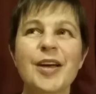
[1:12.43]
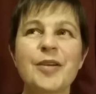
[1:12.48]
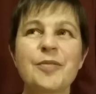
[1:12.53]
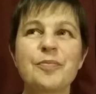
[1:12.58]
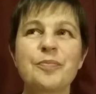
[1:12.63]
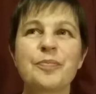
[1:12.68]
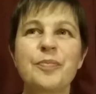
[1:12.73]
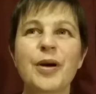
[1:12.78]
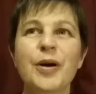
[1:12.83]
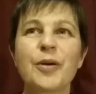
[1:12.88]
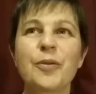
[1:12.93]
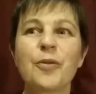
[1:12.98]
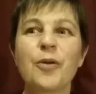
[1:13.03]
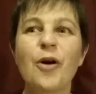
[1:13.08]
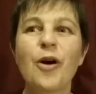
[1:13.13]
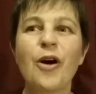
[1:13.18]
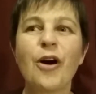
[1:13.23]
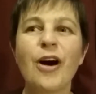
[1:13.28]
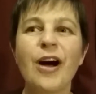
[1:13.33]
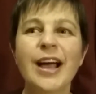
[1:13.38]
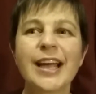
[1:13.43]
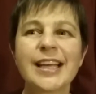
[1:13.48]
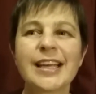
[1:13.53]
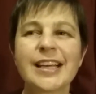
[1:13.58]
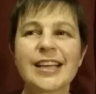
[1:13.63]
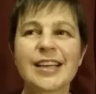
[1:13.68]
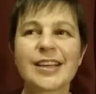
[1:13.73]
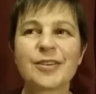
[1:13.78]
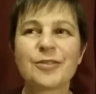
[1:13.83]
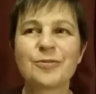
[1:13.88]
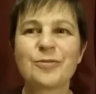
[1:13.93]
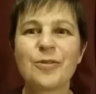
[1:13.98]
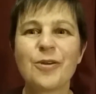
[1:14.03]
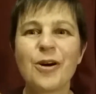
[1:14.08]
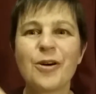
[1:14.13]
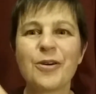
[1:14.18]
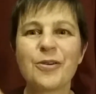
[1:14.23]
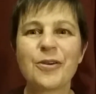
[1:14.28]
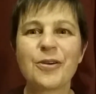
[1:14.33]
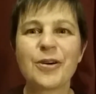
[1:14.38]
but what I
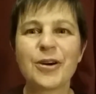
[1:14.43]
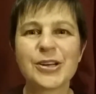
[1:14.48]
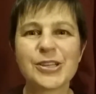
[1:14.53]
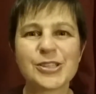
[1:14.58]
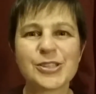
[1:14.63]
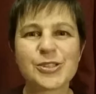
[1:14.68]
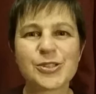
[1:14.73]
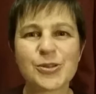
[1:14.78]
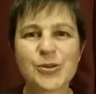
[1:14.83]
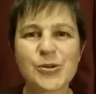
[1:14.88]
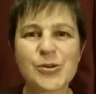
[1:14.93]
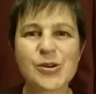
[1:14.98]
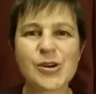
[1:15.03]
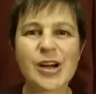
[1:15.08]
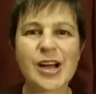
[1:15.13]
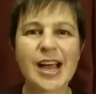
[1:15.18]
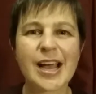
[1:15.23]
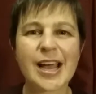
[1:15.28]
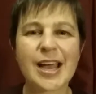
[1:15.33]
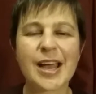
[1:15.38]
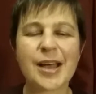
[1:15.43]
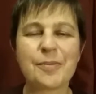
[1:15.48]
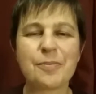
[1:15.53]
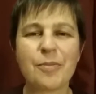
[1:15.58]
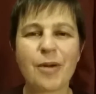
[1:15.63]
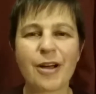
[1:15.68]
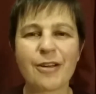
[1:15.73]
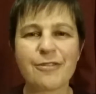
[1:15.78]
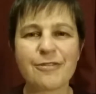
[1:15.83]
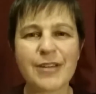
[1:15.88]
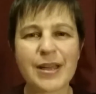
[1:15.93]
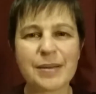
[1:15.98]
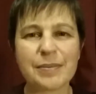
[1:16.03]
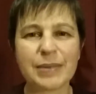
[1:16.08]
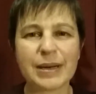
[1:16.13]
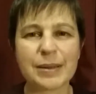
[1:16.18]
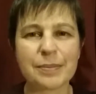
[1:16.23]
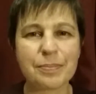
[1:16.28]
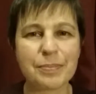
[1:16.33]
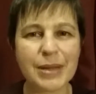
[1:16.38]
saw my
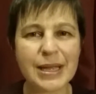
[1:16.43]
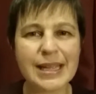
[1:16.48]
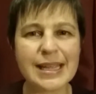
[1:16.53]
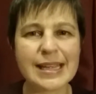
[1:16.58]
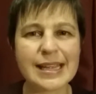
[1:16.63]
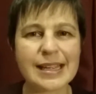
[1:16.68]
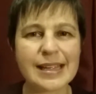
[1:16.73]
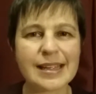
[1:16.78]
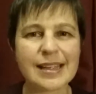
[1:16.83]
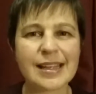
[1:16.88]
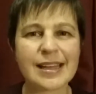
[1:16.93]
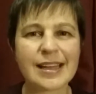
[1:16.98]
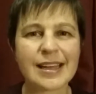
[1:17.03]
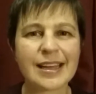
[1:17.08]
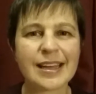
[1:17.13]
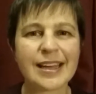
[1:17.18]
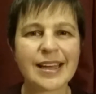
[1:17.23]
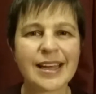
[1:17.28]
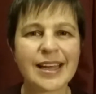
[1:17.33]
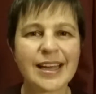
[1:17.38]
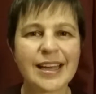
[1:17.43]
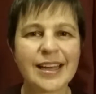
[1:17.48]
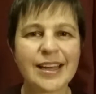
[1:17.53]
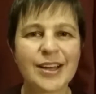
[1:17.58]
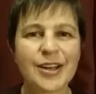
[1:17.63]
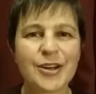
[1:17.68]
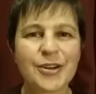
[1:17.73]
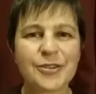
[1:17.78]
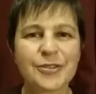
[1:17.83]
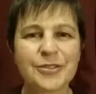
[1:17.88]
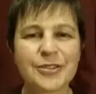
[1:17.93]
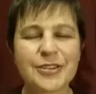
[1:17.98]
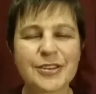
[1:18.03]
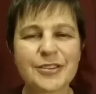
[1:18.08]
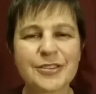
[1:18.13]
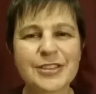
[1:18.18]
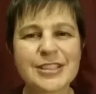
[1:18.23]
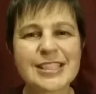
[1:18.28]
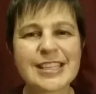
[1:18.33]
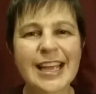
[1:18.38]
family be
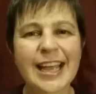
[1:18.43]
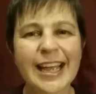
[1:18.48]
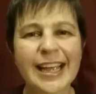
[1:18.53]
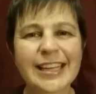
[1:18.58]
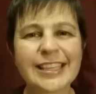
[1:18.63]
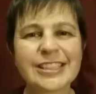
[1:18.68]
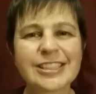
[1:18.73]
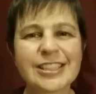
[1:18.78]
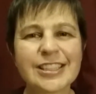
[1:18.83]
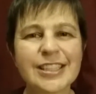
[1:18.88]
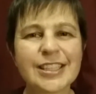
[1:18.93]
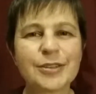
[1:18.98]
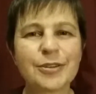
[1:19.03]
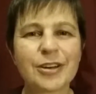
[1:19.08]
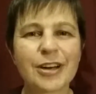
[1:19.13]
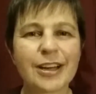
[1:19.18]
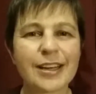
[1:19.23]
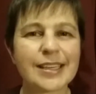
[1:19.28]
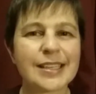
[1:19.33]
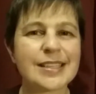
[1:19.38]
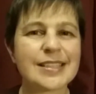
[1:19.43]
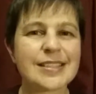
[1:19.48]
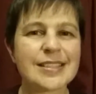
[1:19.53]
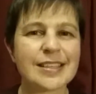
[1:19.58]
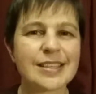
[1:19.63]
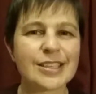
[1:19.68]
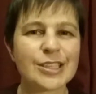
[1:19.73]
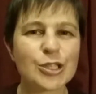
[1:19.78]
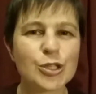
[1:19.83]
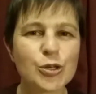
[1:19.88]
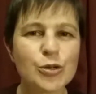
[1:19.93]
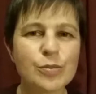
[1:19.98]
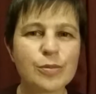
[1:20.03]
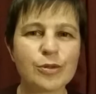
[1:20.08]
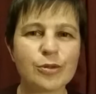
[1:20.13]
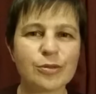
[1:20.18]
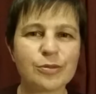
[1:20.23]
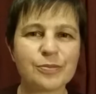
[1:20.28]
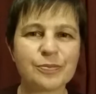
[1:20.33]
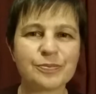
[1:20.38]
was actually what I considered
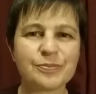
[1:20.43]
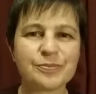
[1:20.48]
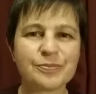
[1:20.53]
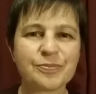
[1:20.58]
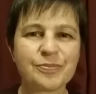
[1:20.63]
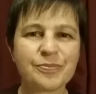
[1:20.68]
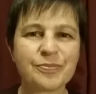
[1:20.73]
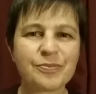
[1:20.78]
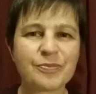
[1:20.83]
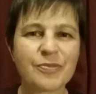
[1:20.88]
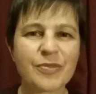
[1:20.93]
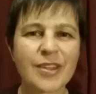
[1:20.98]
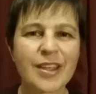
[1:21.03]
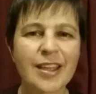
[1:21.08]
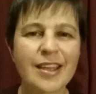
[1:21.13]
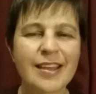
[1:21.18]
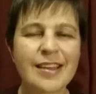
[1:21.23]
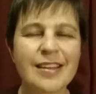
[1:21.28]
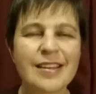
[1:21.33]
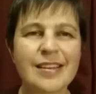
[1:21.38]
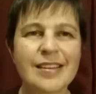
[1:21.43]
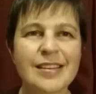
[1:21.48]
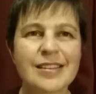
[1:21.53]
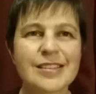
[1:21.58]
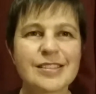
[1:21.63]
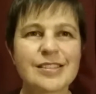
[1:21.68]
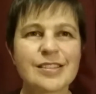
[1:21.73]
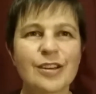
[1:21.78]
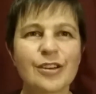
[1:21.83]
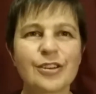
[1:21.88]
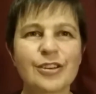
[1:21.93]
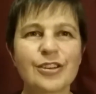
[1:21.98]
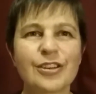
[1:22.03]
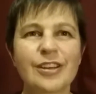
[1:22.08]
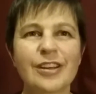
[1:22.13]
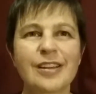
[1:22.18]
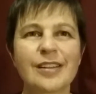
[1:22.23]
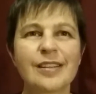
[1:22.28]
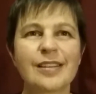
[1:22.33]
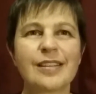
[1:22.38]
normal. So
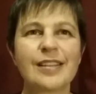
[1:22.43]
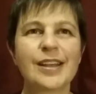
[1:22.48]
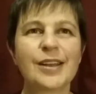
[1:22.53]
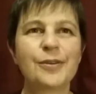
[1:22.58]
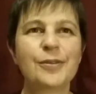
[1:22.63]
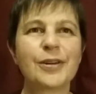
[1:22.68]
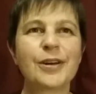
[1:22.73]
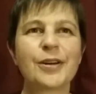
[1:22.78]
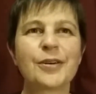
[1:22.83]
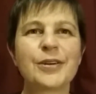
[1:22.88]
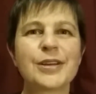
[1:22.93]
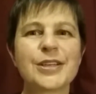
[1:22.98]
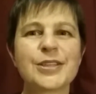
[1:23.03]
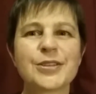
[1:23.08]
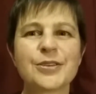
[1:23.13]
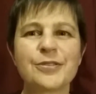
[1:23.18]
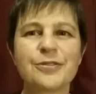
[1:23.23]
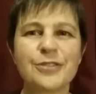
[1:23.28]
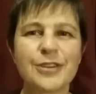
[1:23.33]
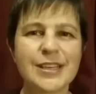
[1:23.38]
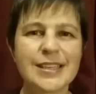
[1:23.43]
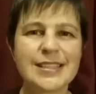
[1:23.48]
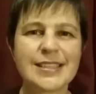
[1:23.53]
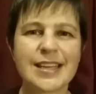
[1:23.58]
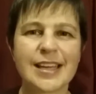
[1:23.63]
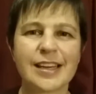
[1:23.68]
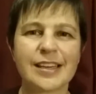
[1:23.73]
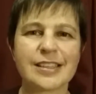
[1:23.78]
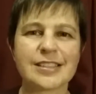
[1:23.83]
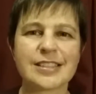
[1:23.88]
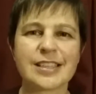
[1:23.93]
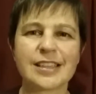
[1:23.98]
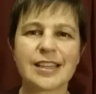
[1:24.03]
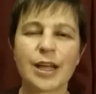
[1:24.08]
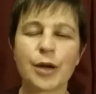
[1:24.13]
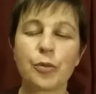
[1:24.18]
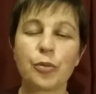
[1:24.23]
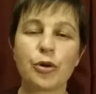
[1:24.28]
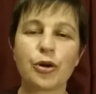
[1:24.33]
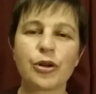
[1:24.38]
then when I went to a friend's house and
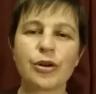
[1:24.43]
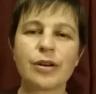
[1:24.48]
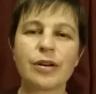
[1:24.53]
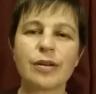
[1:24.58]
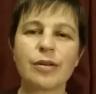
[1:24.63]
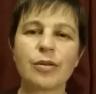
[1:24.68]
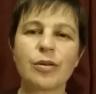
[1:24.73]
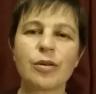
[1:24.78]
they weren't